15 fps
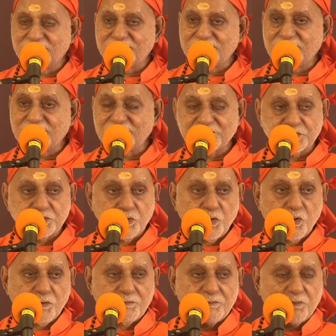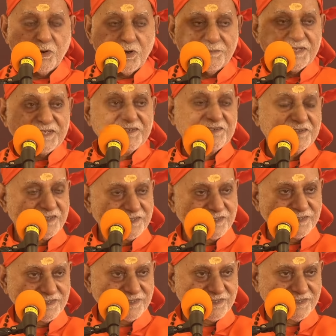See, there is no moment
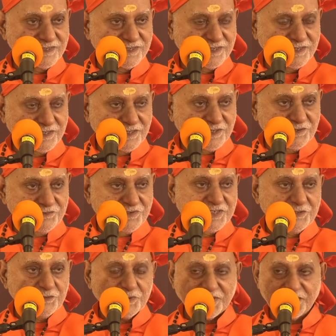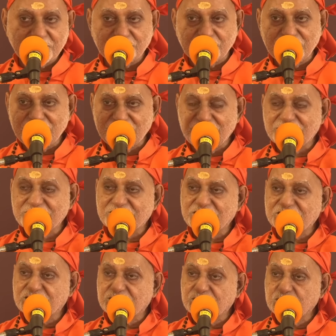when your
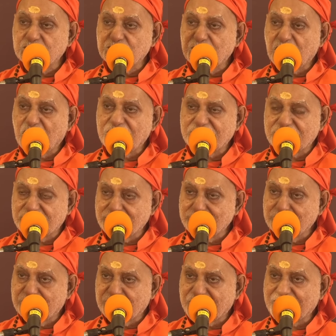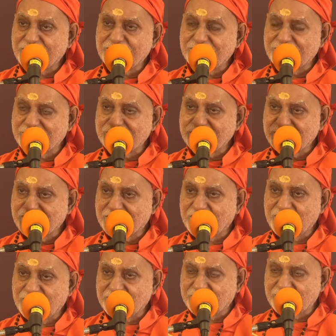experiences do not imply,
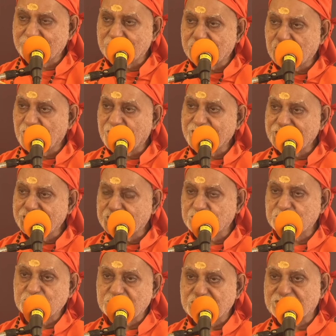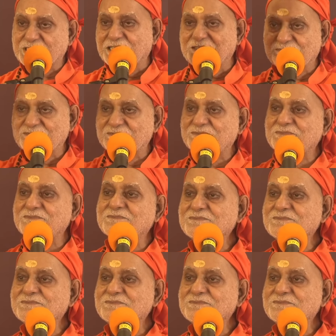indicate and point to the self.